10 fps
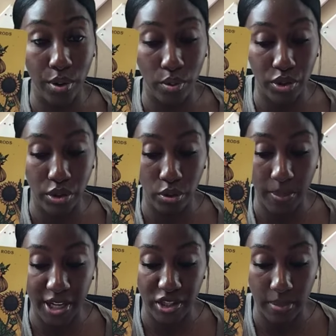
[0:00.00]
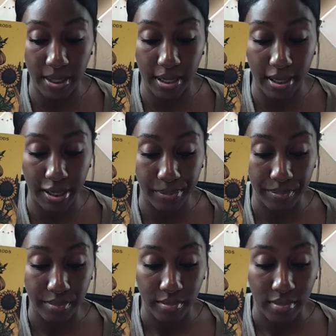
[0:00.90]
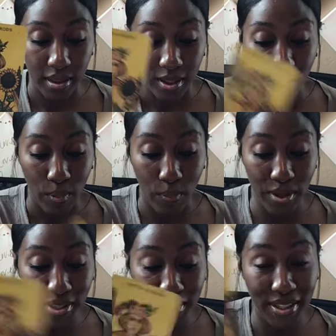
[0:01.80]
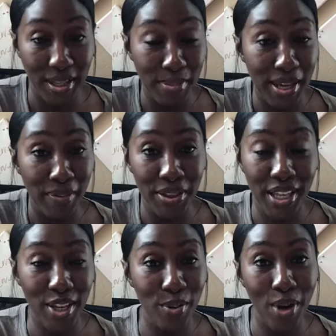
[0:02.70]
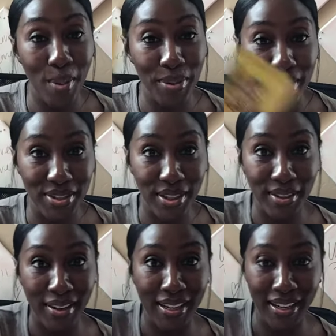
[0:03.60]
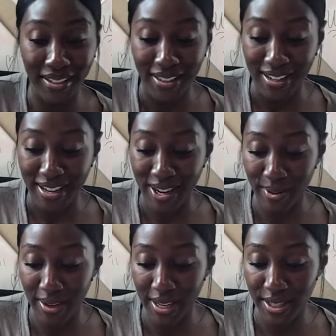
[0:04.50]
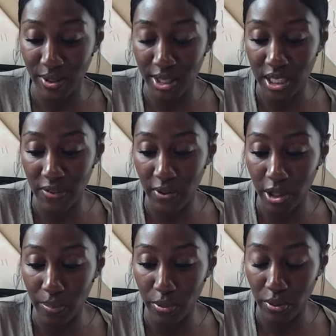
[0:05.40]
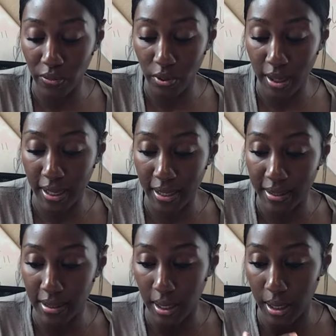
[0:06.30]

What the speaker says: towards your new passionate beginning, which is going to be everything you want with the Sun card. All right, so this is very beautiful, guys.